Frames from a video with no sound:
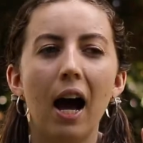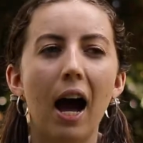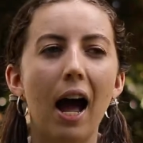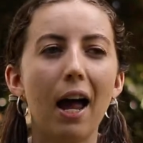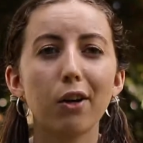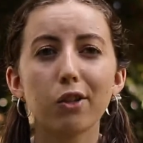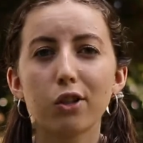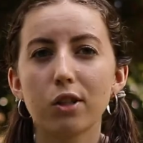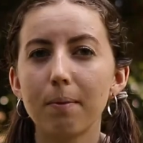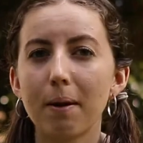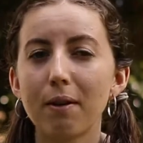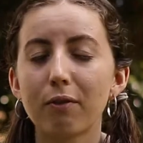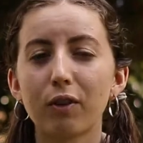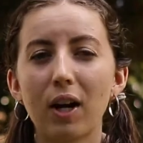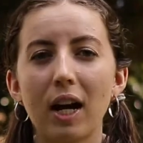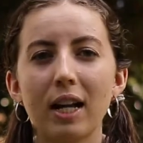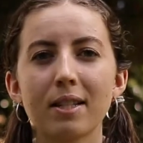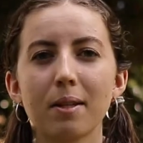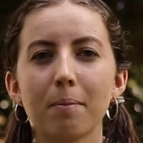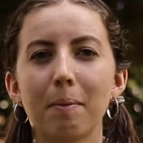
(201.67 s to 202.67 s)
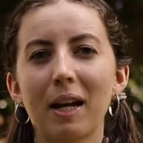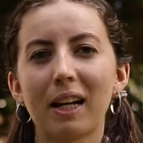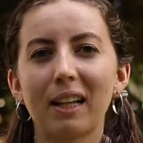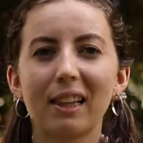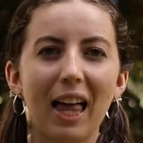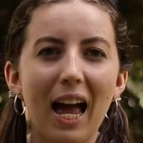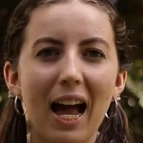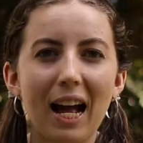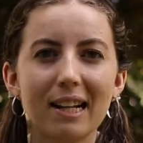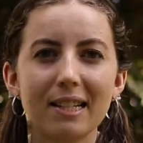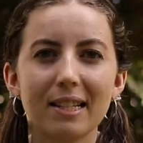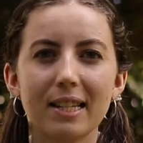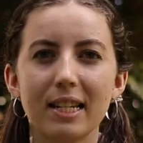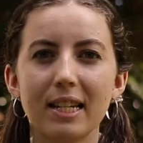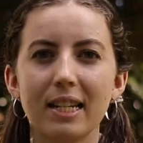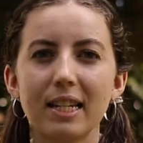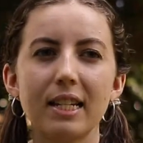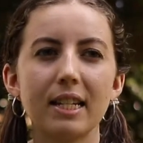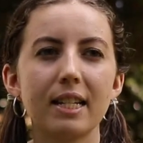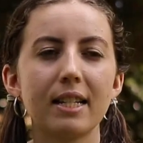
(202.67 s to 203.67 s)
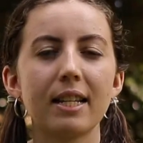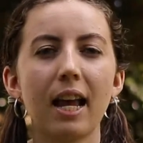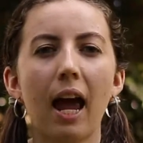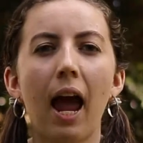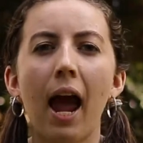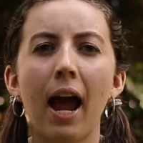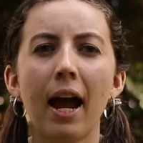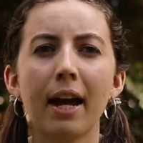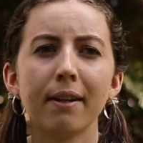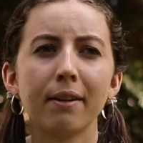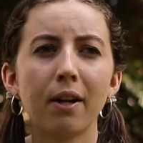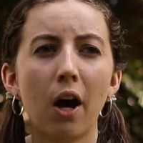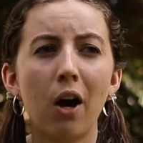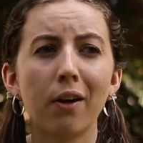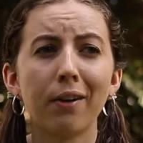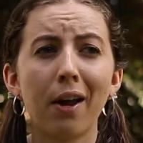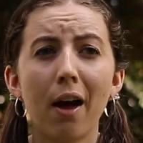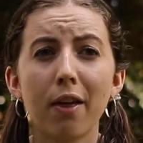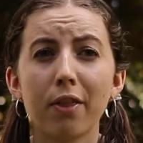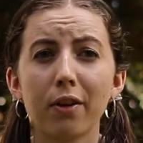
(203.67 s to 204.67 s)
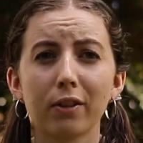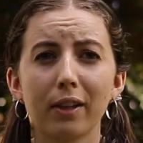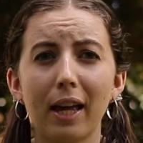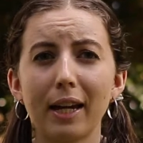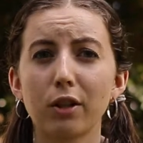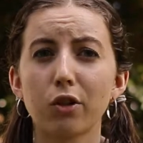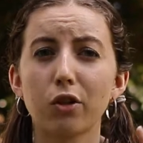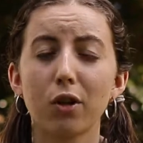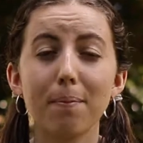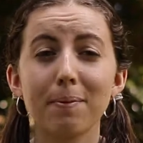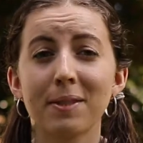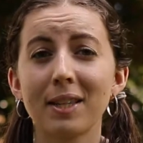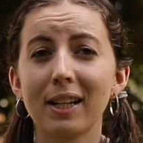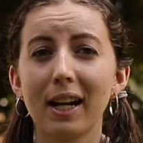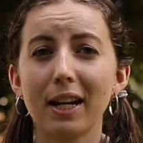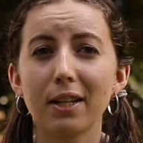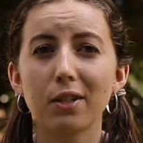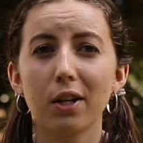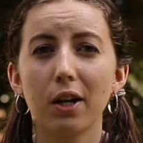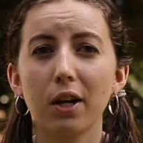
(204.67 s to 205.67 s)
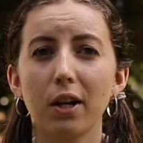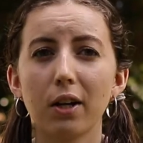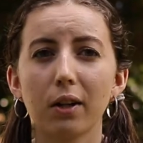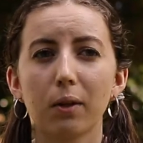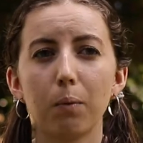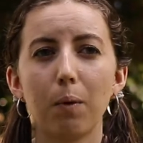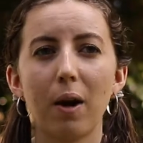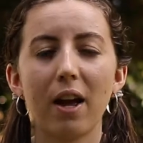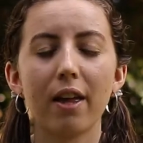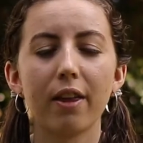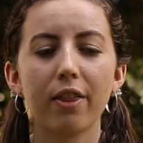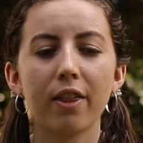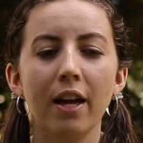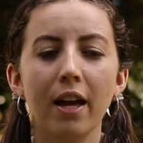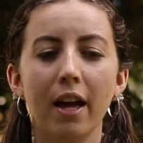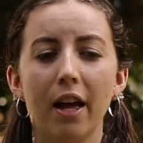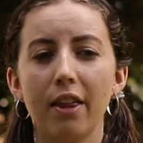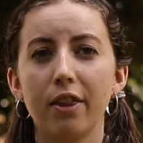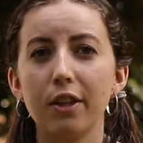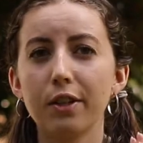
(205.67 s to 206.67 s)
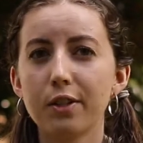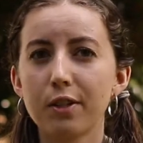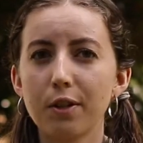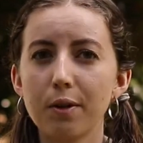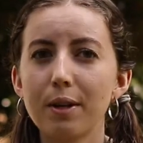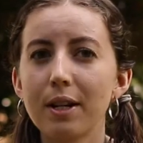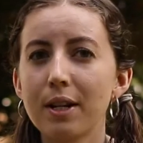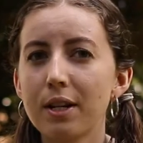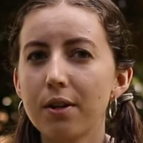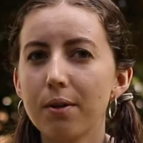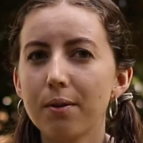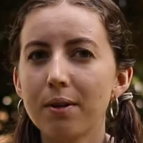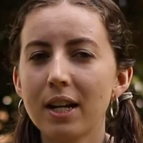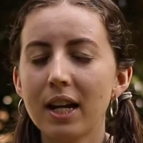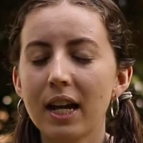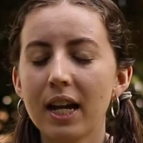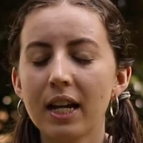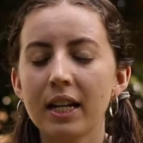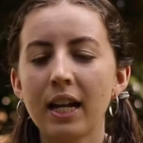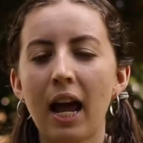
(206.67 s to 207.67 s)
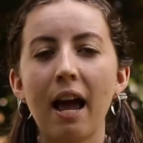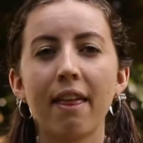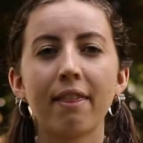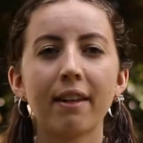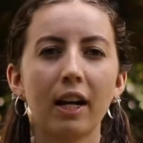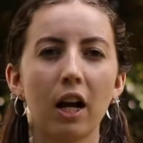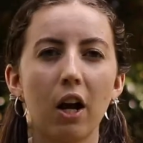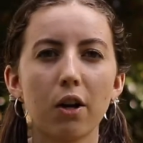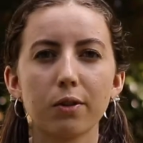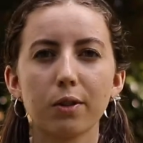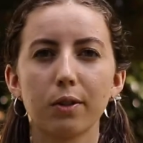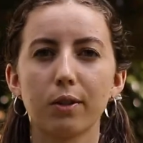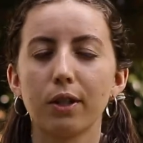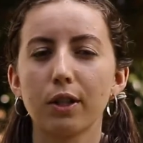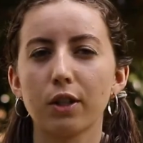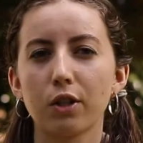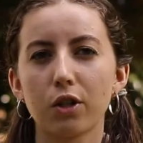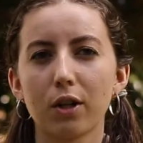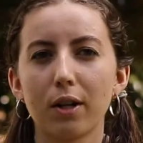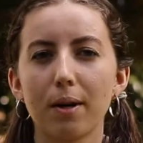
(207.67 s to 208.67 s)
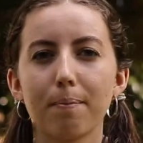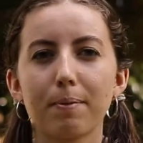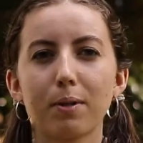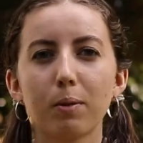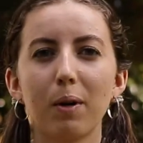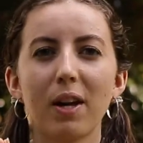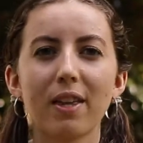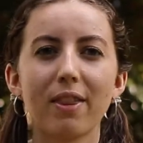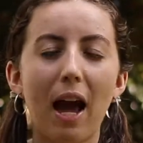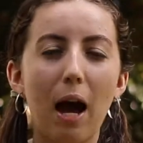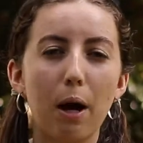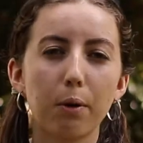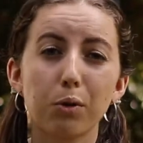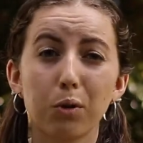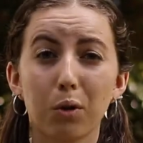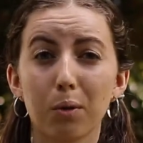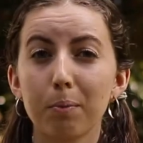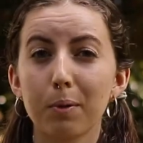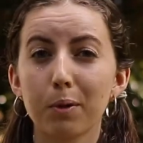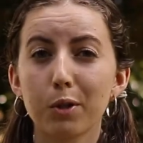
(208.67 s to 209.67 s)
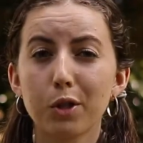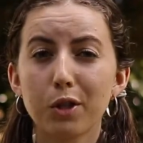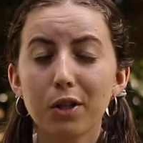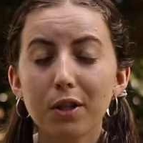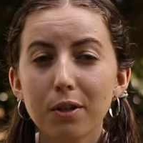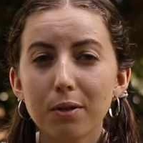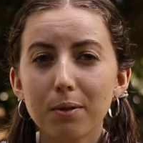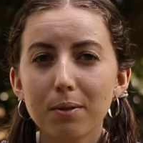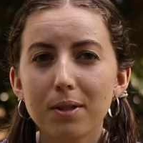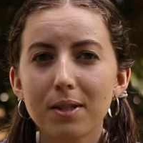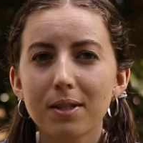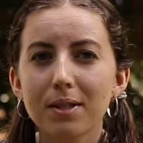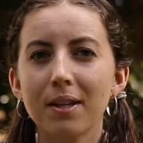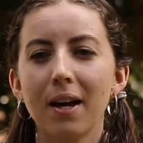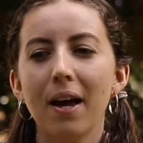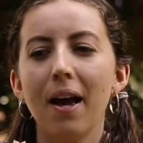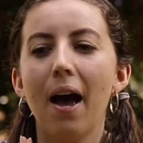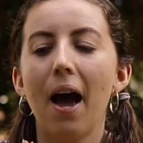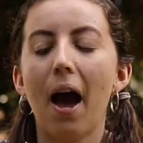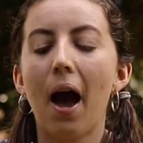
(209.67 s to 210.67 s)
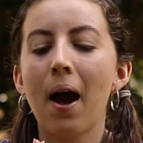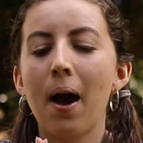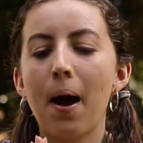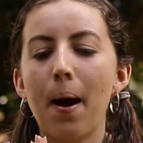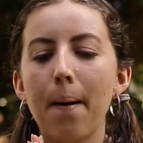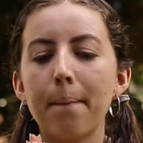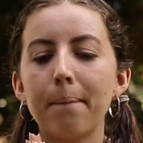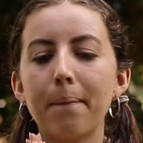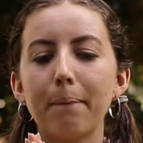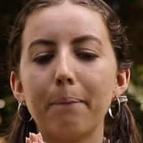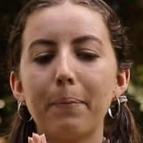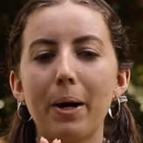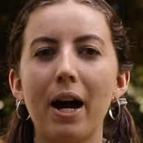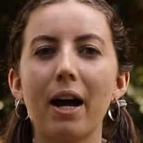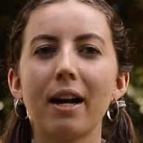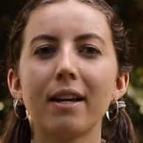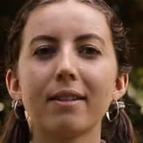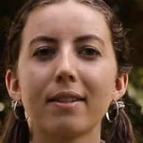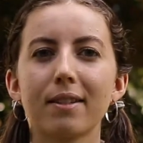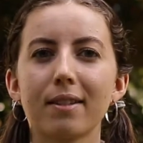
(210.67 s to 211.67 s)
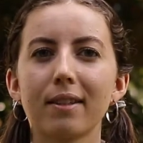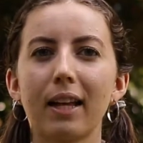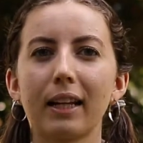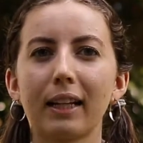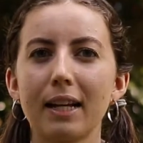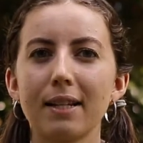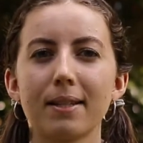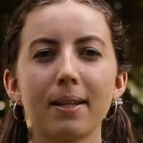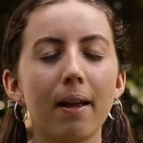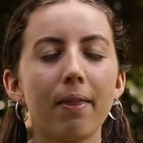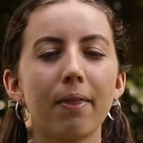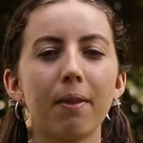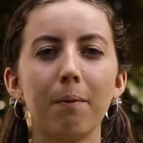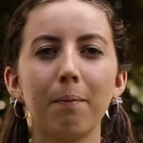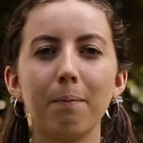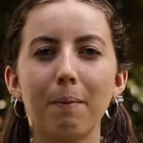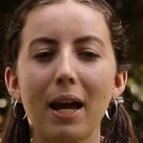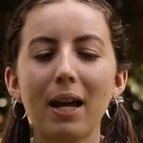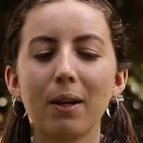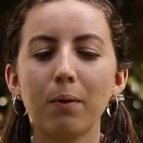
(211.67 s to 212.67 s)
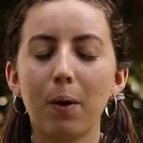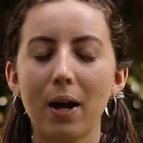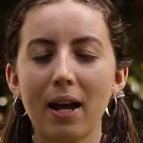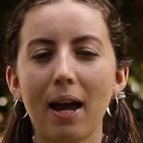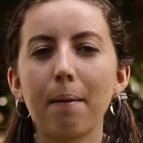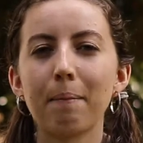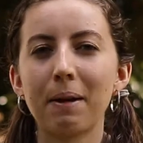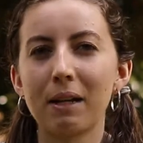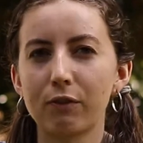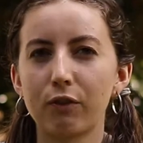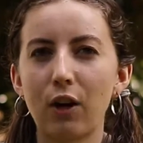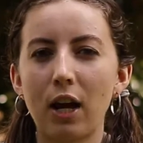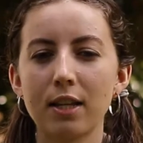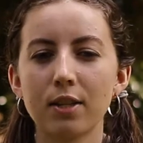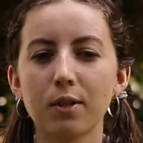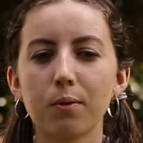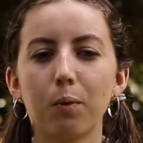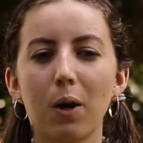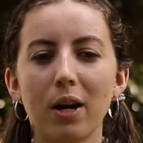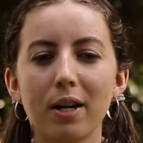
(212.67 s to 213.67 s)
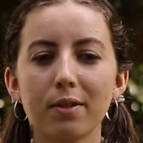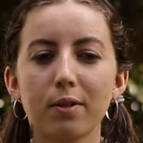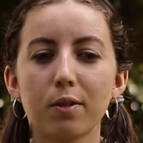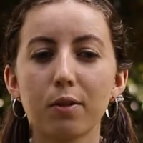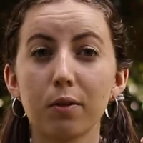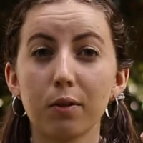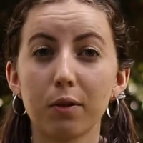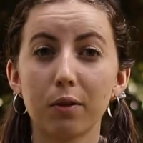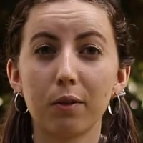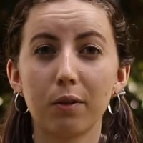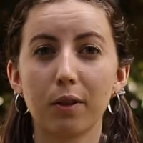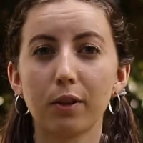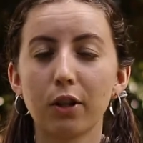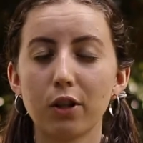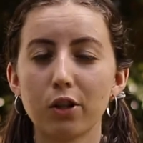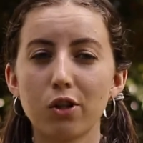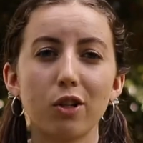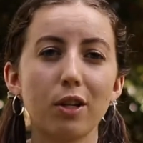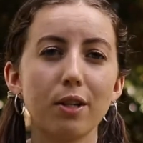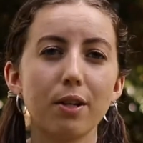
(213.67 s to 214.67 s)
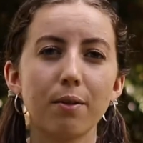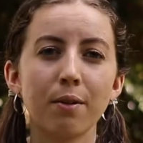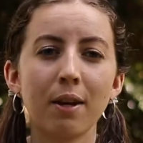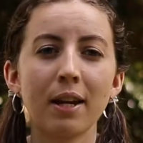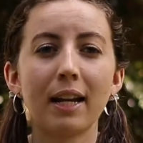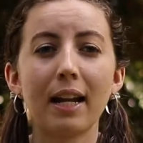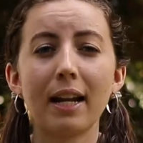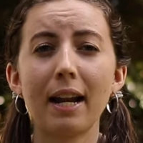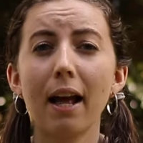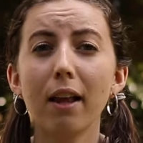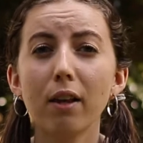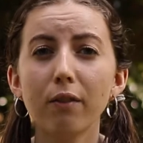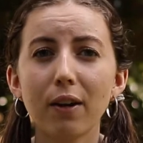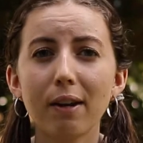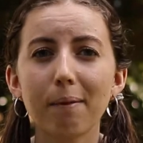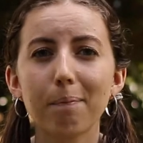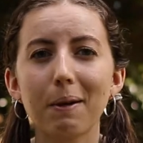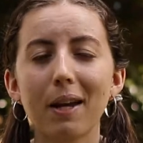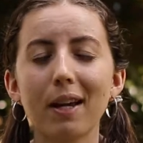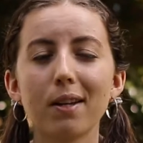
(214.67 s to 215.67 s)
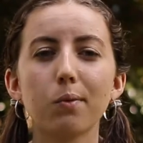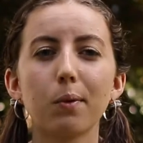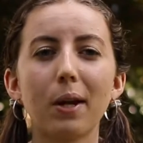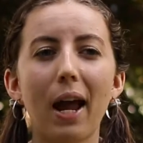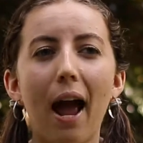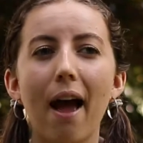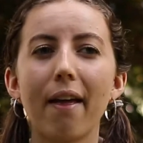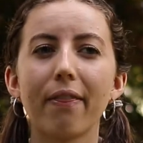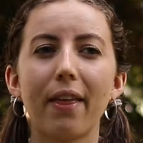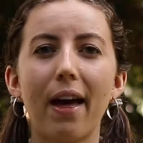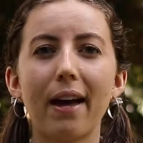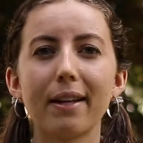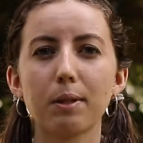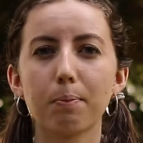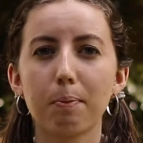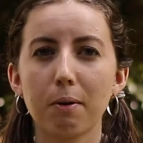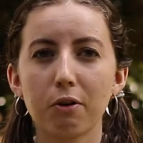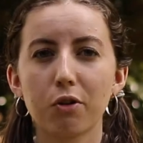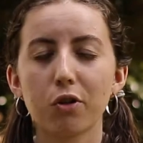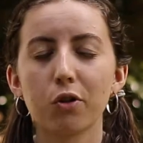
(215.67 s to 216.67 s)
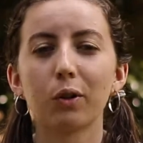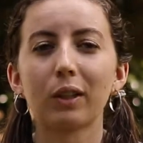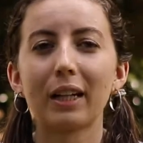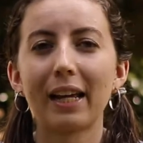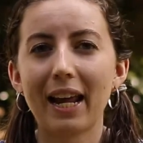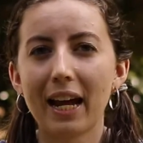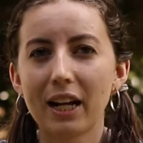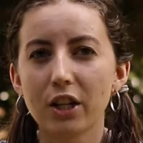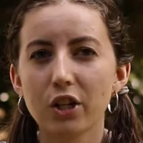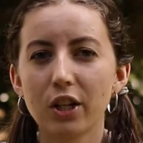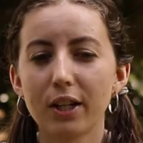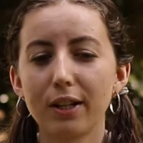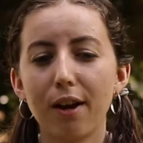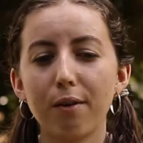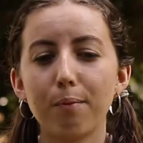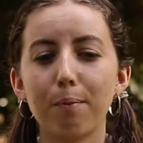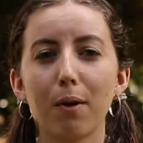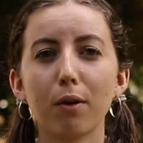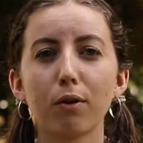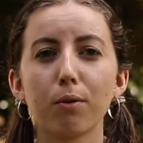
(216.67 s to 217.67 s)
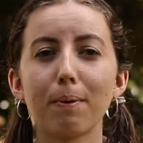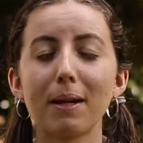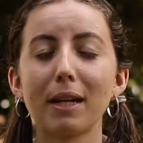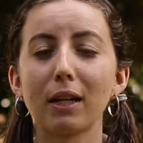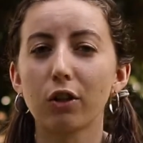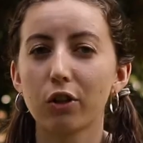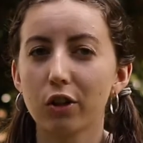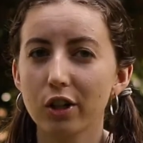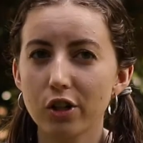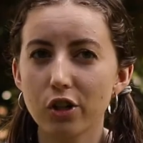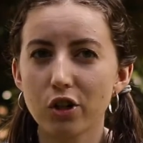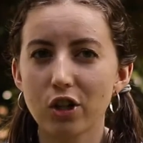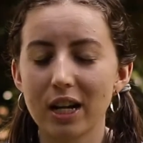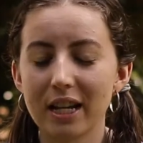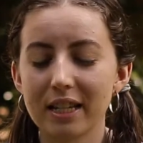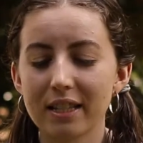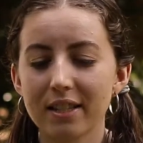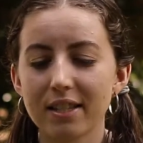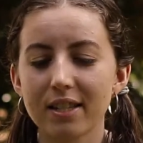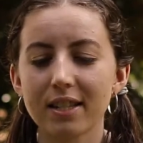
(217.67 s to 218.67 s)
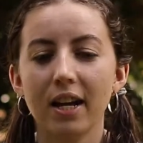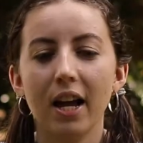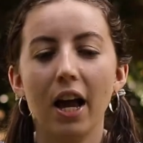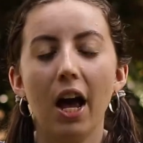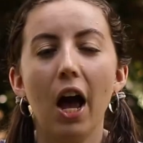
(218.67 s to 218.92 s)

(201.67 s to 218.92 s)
I also met friends in my classes and on other like trips that I took with the student union, and then I also took trips with Outdoor Pursuits. But like I said, the main way I made friends was through the Christian Union and Elevate because we had that spiritual connection of both being Christians.